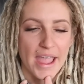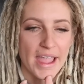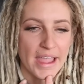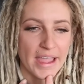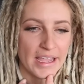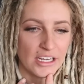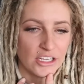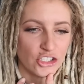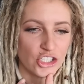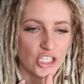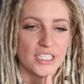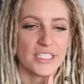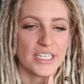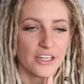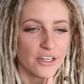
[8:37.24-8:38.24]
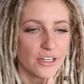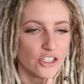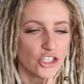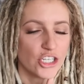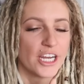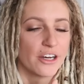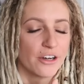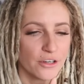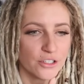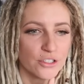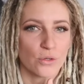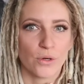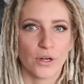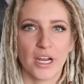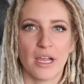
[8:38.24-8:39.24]
And she shared her
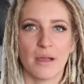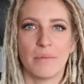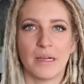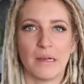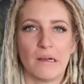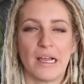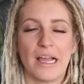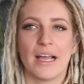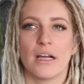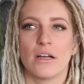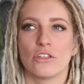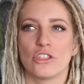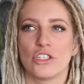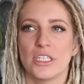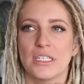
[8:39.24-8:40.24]
story about how she